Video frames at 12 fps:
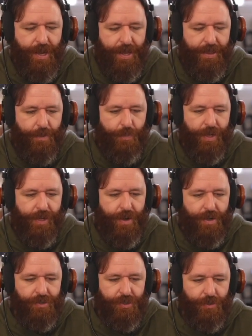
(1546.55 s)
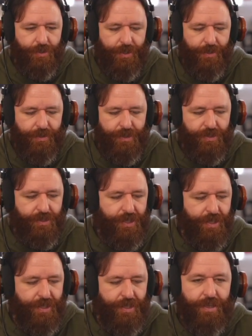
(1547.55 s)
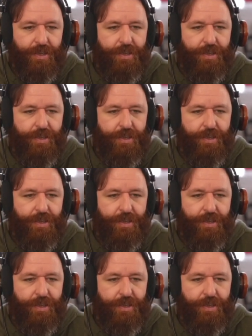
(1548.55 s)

And then we can also clearly see,